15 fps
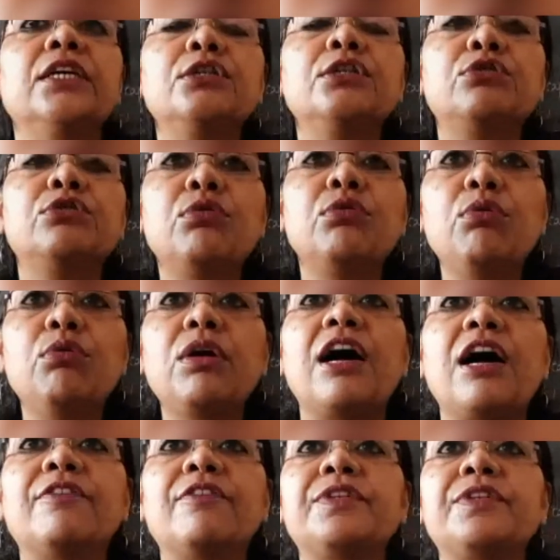to
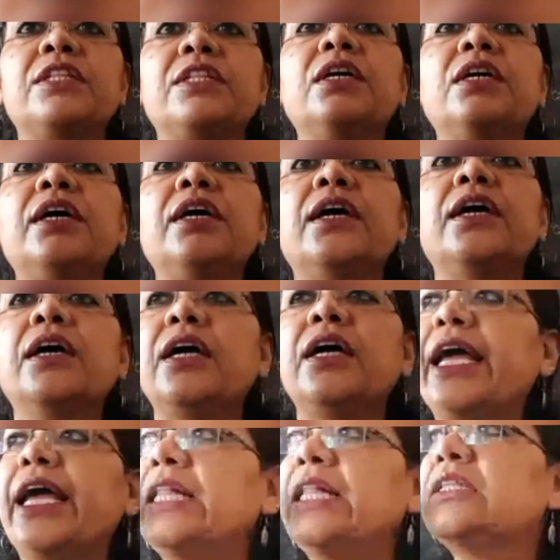look after the
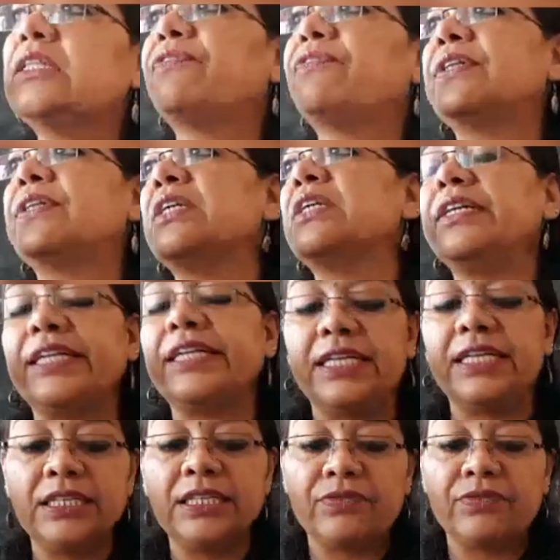health
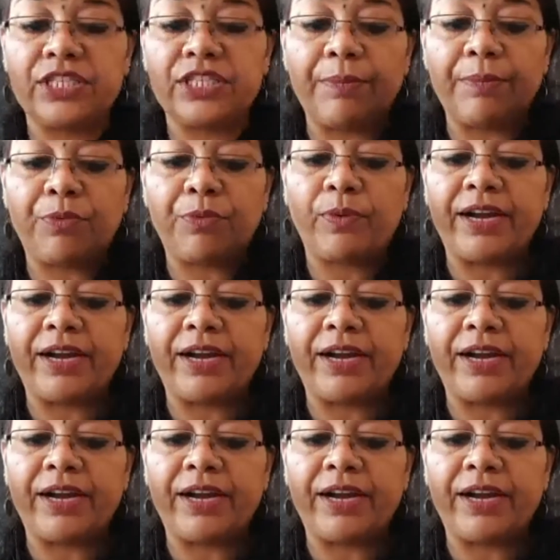facilities which are